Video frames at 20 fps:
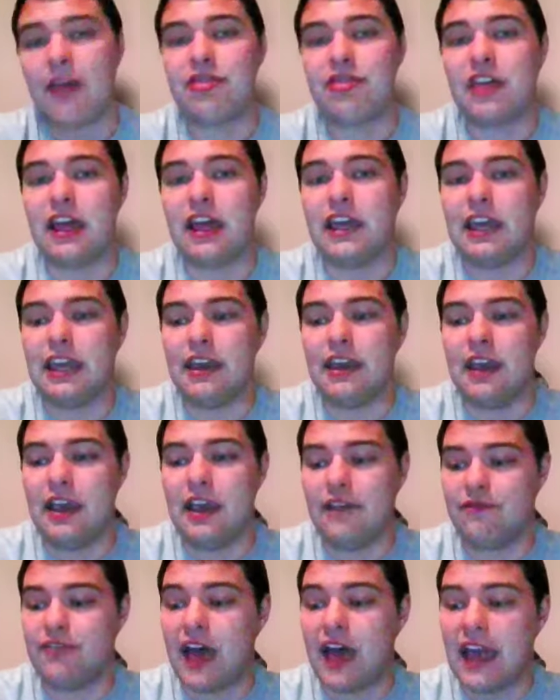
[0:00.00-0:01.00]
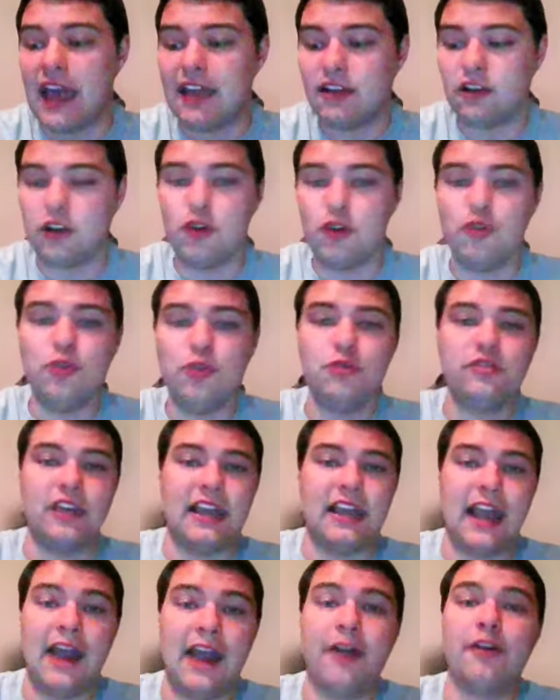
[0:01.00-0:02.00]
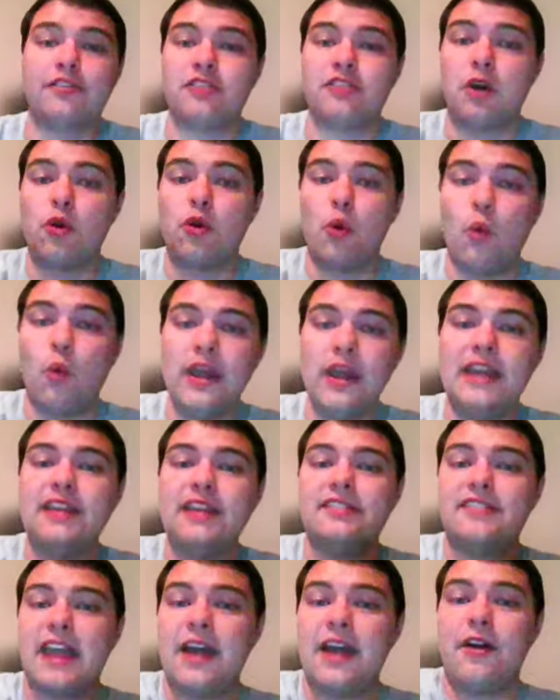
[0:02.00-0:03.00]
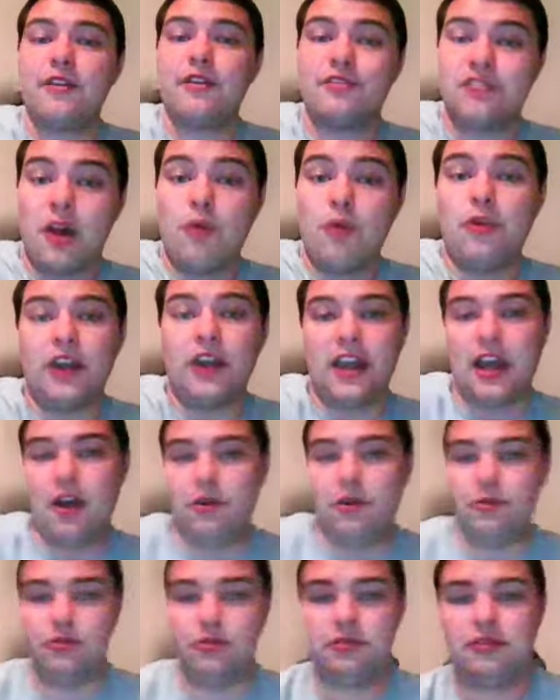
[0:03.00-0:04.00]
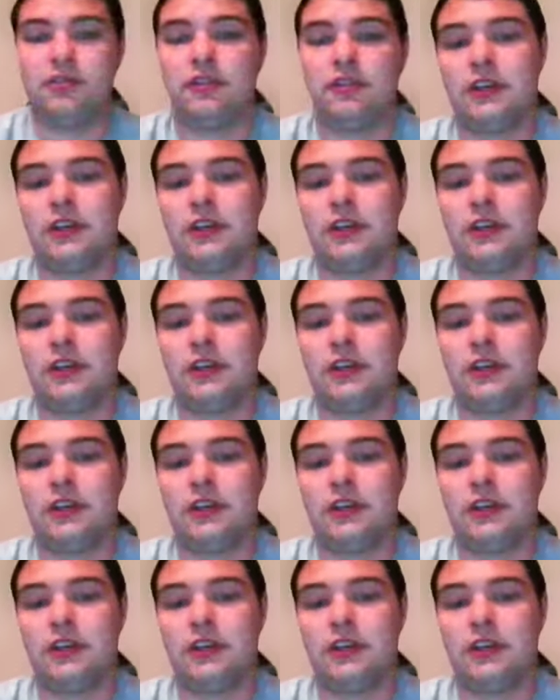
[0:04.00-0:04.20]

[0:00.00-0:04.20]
I think if they lose and Arizona wins, Arizona goes.